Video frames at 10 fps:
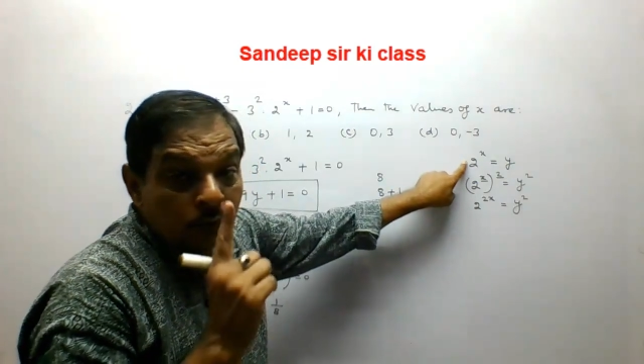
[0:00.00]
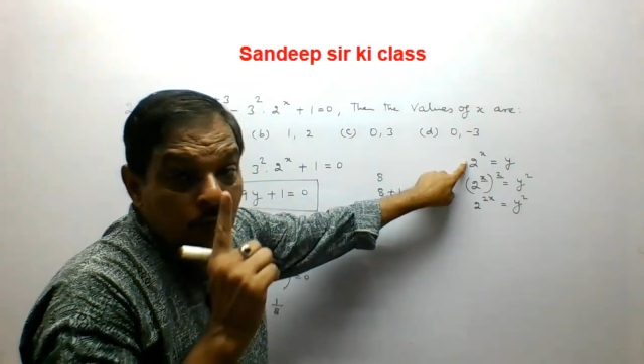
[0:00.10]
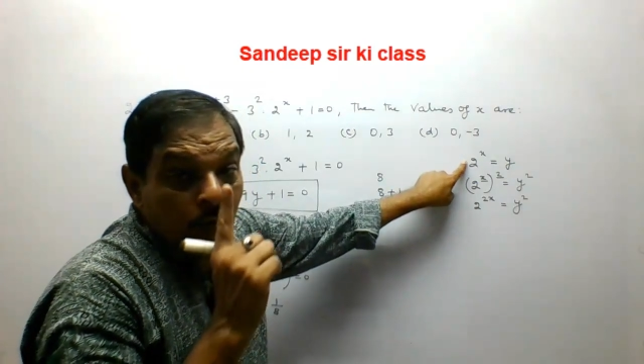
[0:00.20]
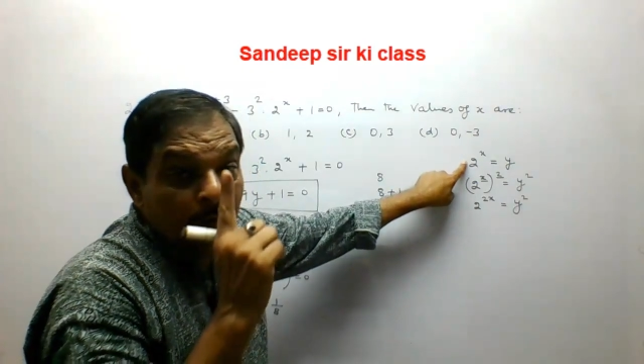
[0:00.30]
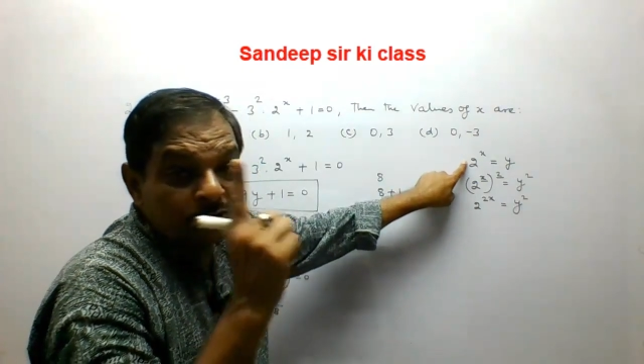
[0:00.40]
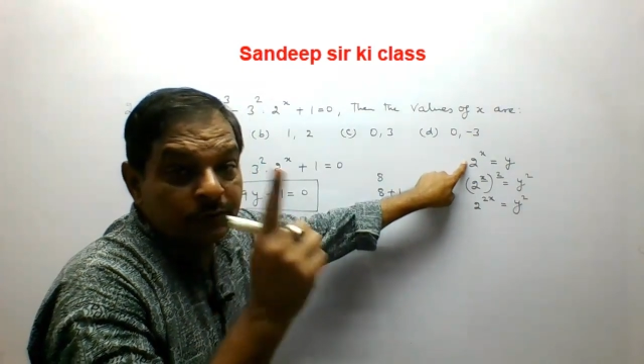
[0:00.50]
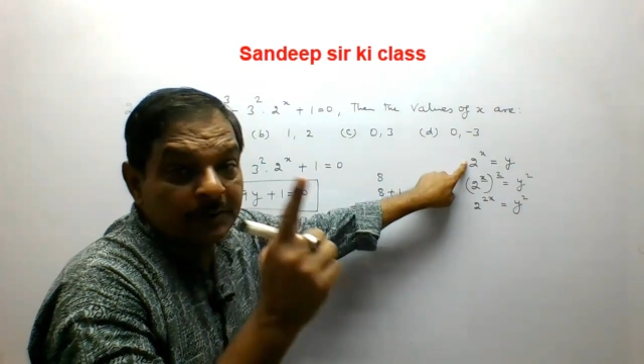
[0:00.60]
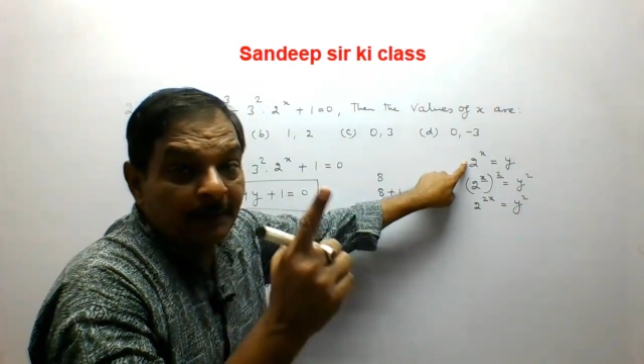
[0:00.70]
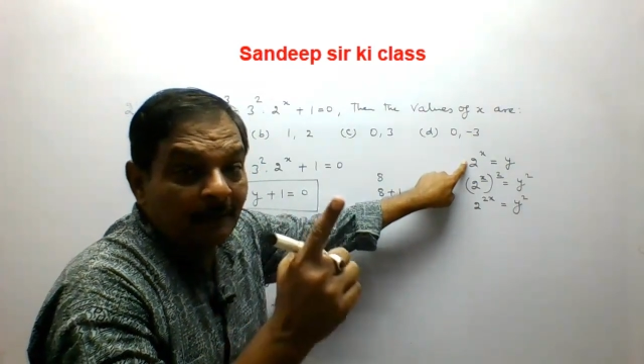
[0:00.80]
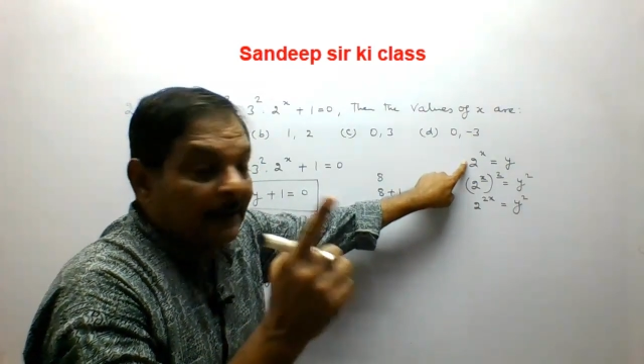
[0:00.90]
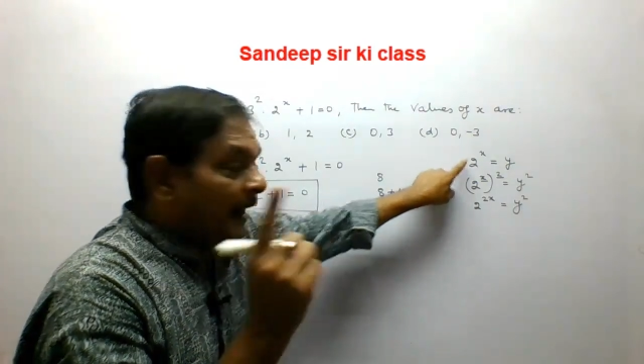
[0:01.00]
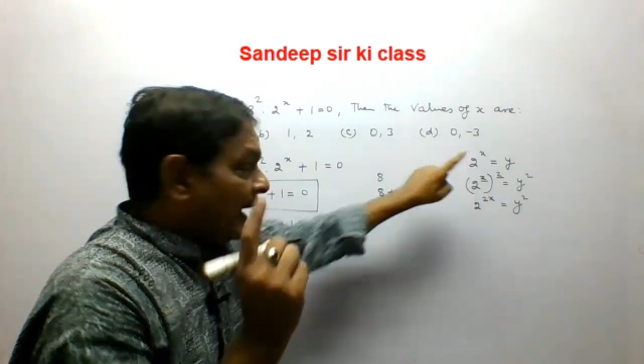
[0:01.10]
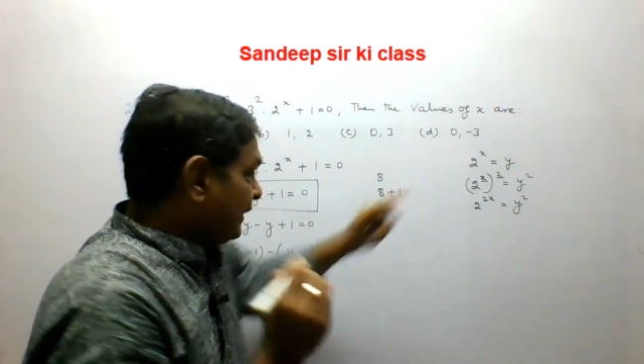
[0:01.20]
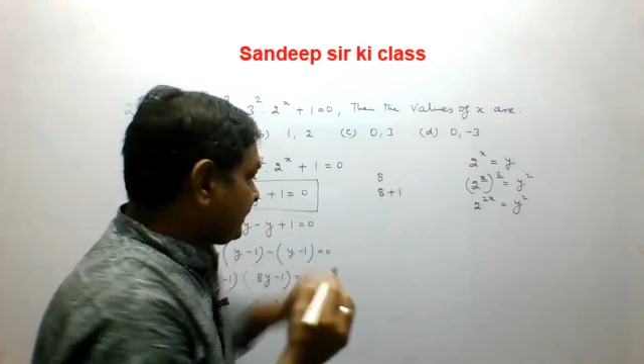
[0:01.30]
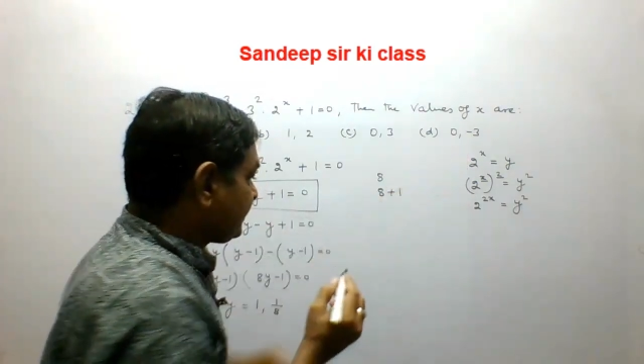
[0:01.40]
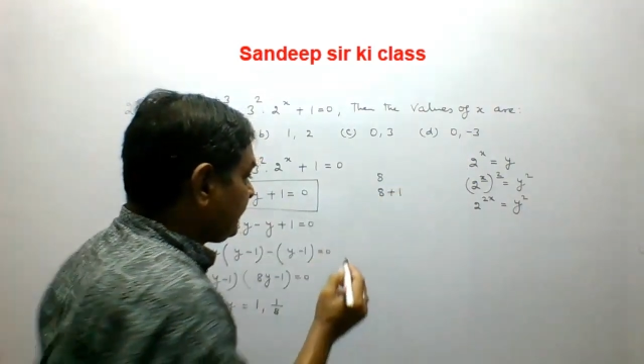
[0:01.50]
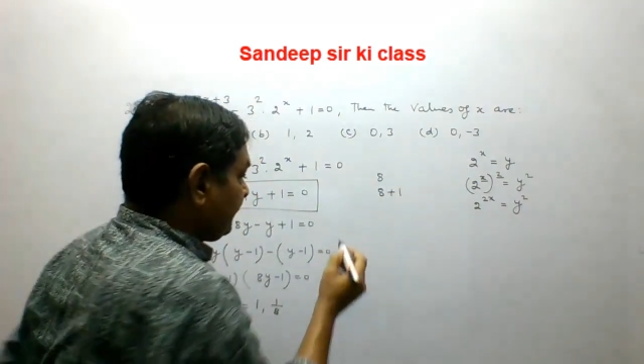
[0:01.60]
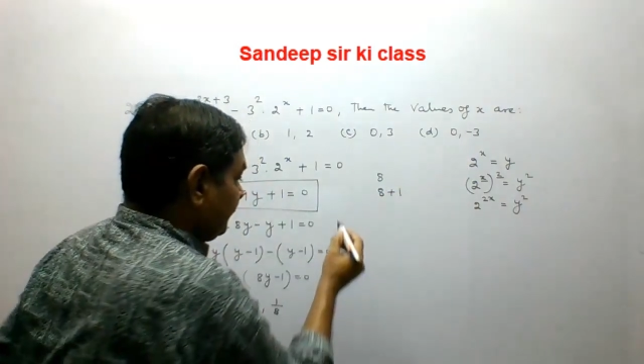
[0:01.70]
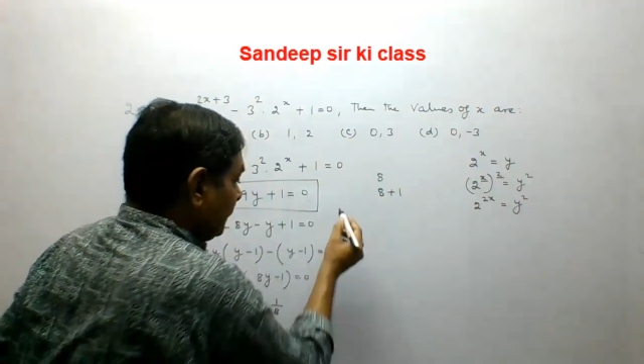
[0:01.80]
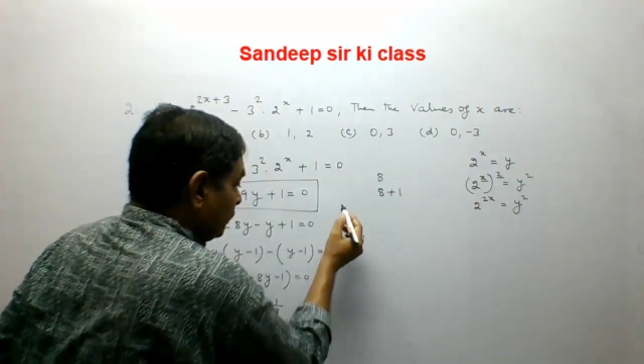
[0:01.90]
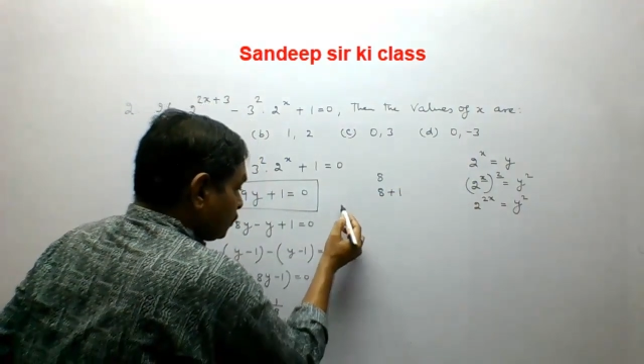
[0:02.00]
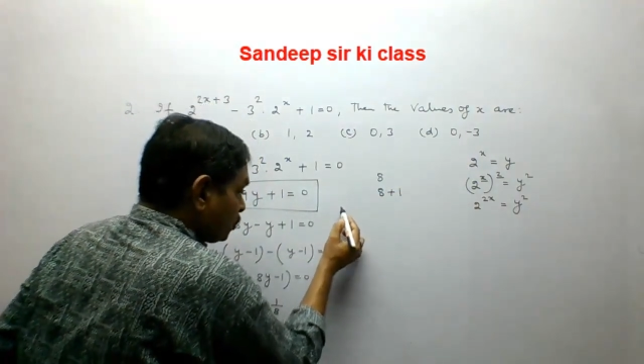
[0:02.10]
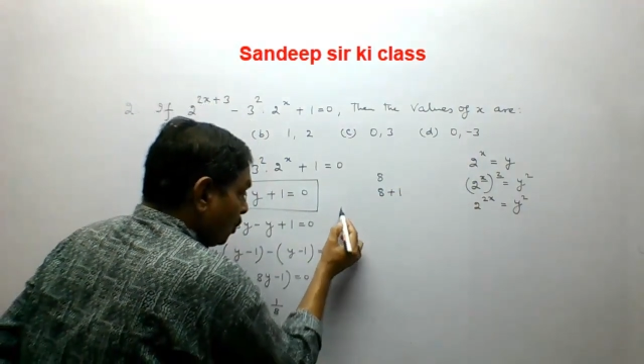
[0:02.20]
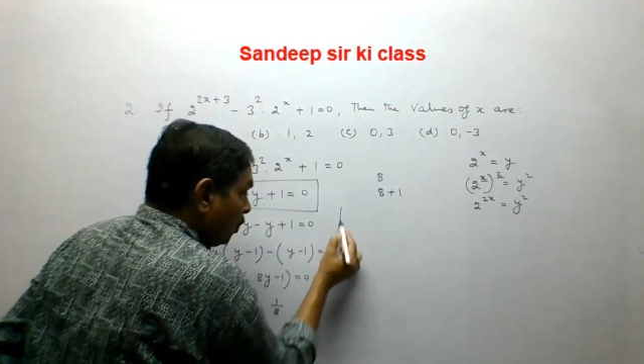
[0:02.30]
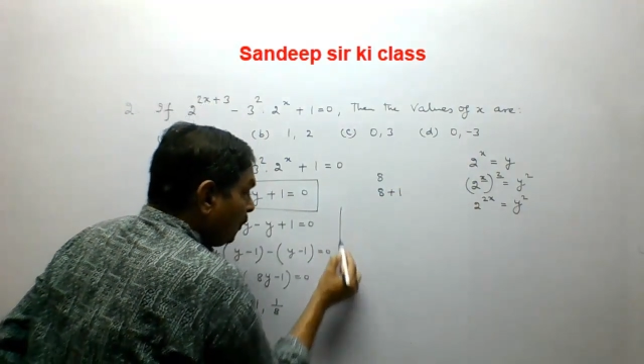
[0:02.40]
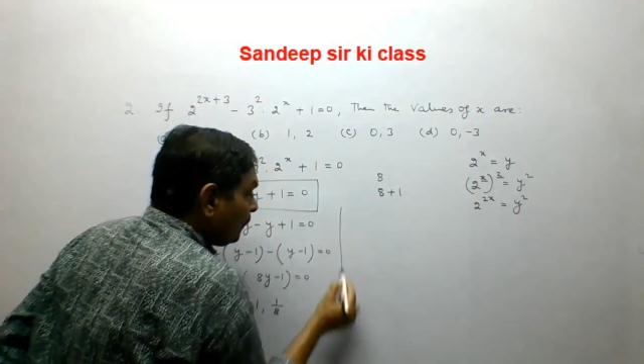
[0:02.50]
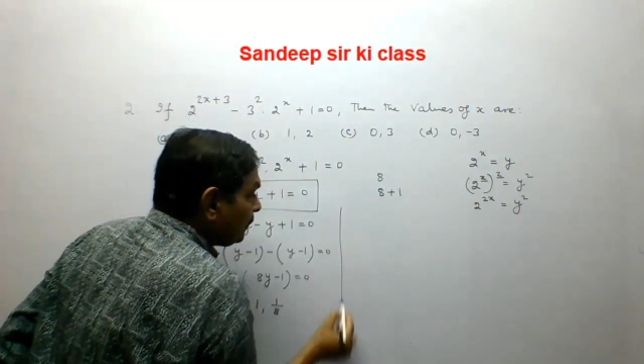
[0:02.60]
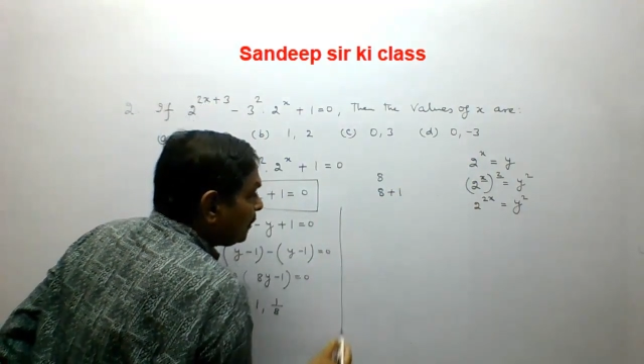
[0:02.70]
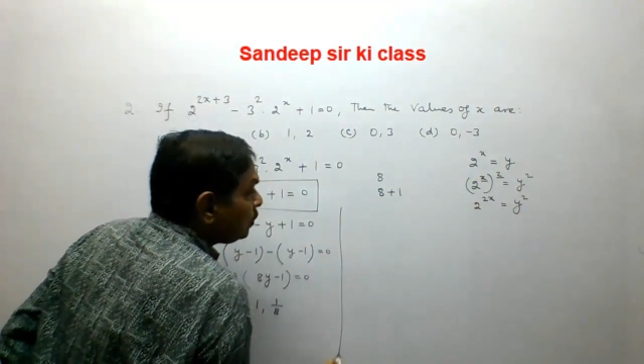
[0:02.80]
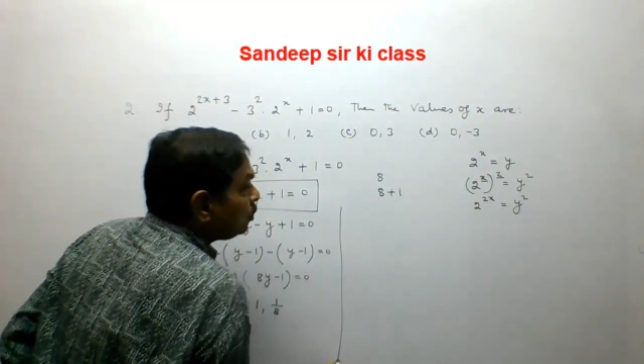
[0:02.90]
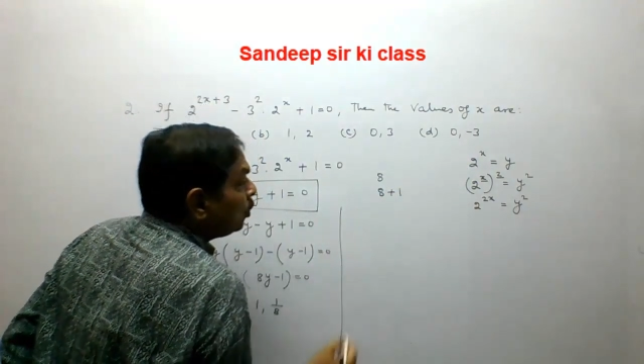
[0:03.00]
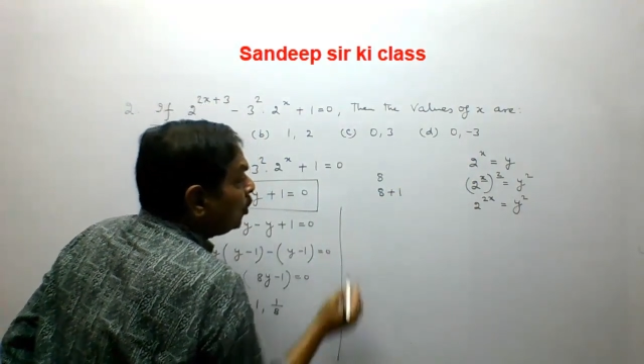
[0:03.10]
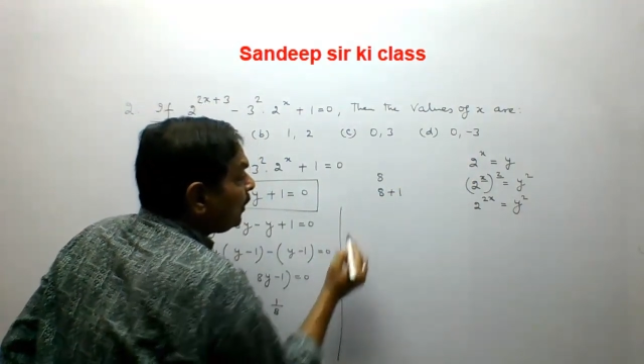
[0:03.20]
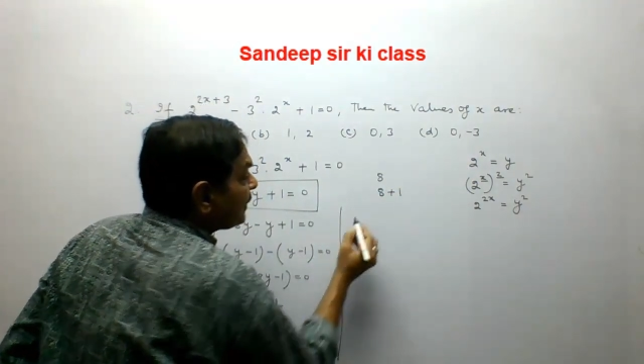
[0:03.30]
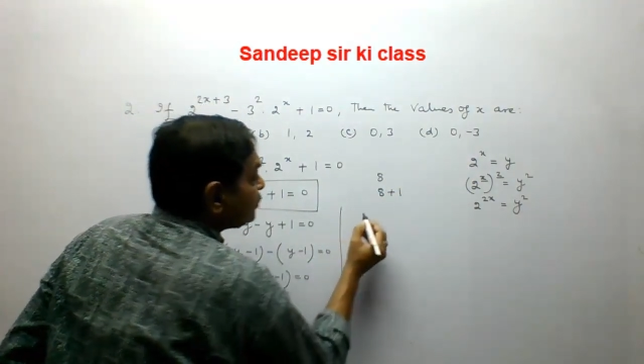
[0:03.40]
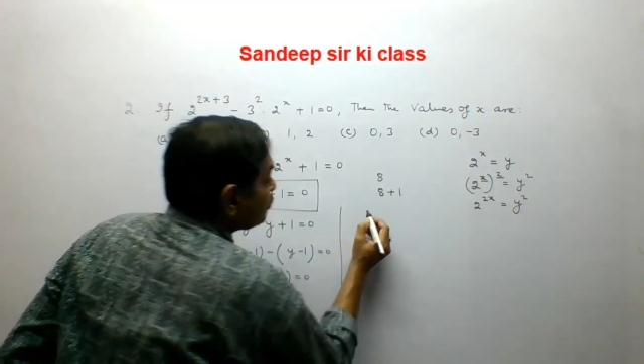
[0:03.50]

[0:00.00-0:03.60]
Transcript: raised to the power x. So 2 raised to